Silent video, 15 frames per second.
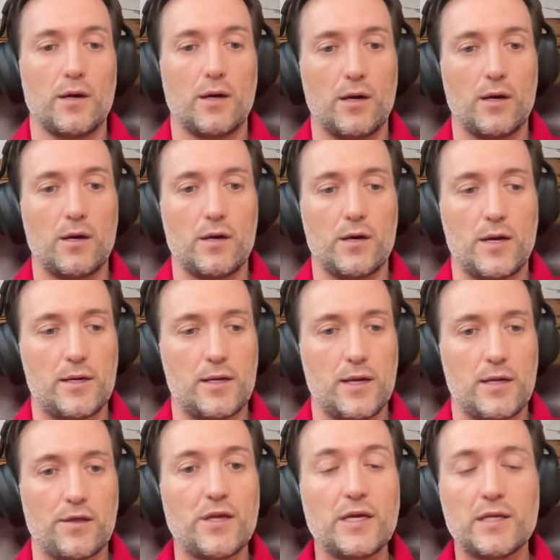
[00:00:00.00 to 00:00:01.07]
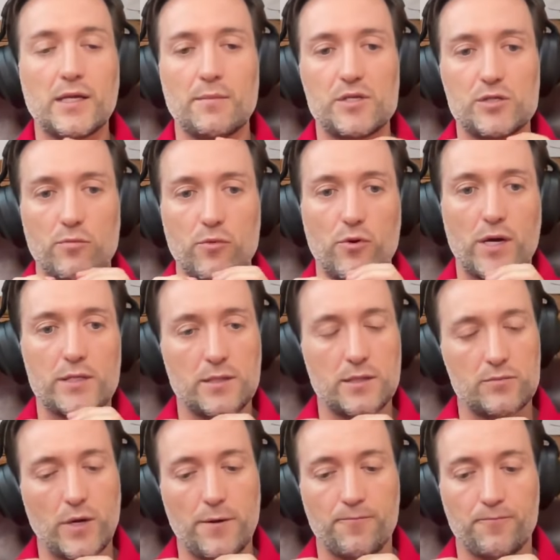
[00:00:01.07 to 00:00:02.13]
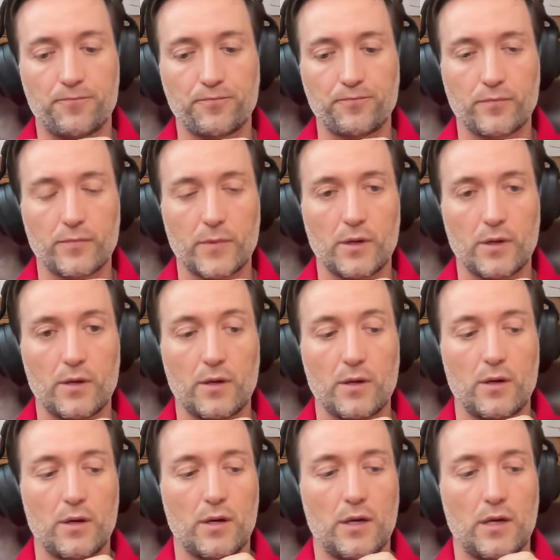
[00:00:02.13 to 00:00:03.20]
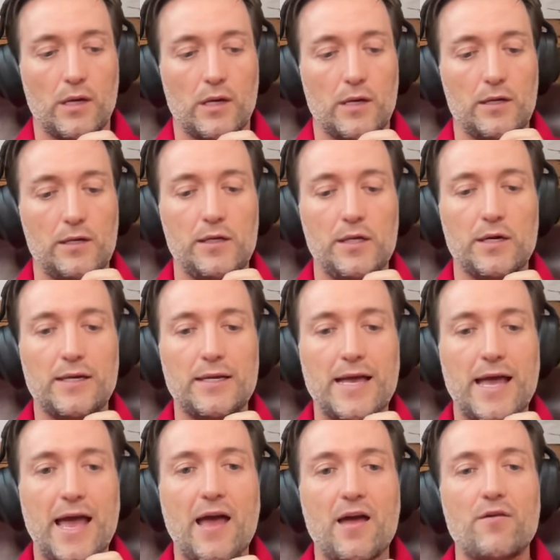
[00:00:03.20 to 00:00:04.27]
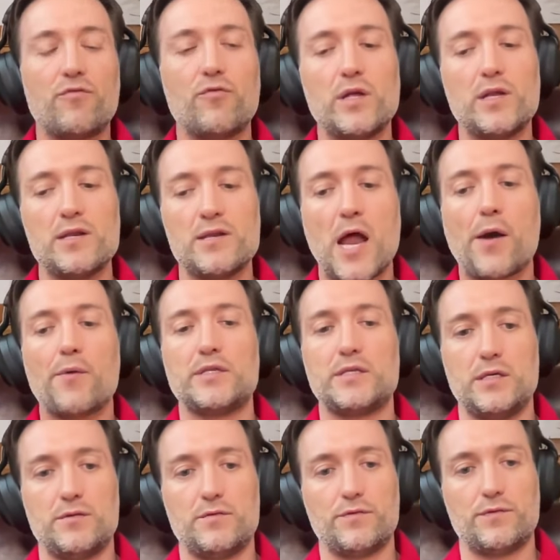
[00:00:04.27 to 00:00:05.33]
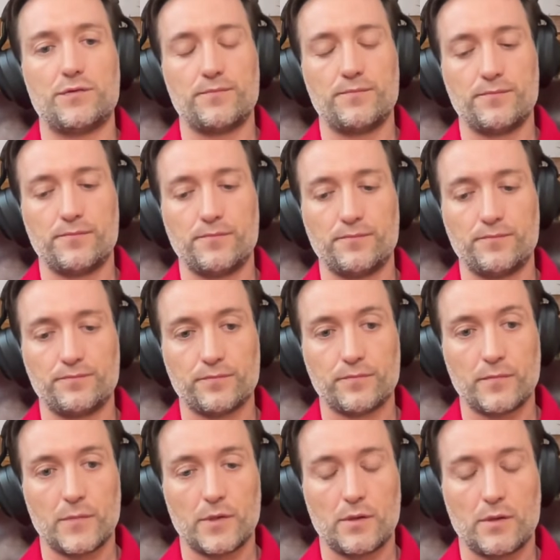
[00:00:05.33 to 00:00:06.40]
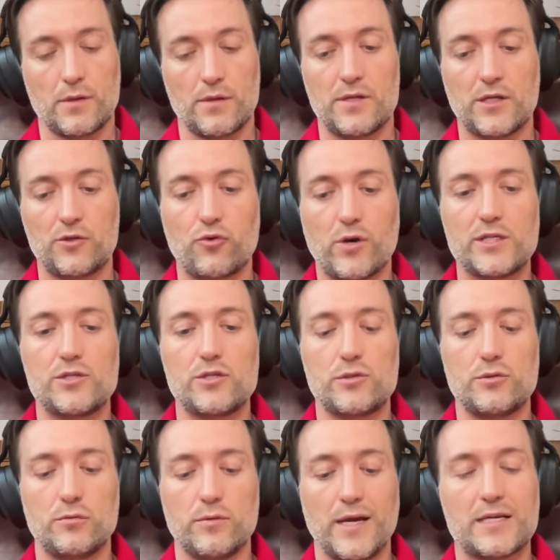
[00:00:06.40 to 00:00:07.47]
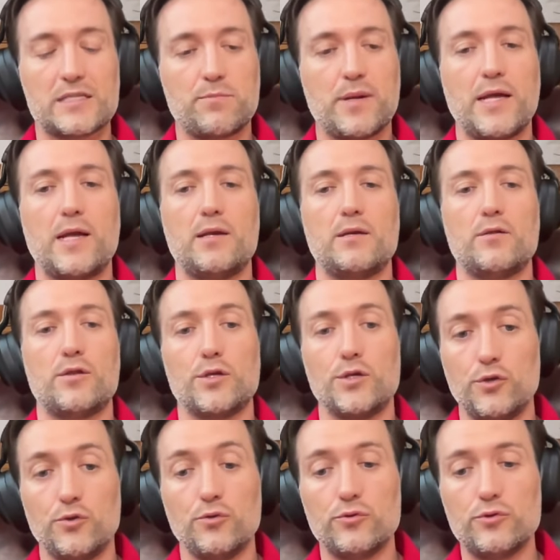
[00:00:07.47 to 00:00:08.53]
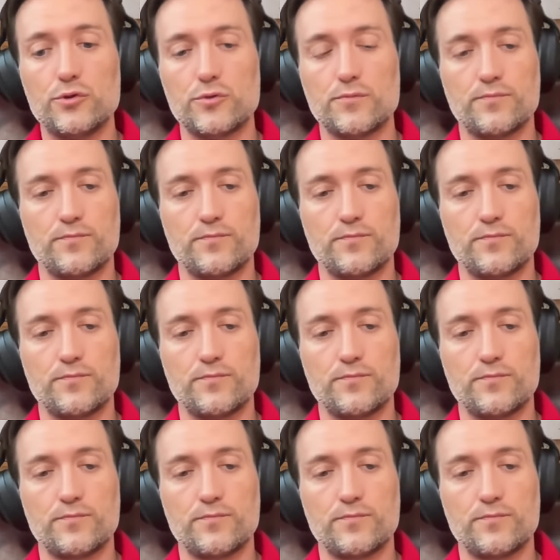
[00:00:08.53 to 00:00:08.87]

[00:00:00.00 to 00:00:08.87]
Uh, and, and I think it can be summarized in this way. Nearly every narrative that tries to explain the news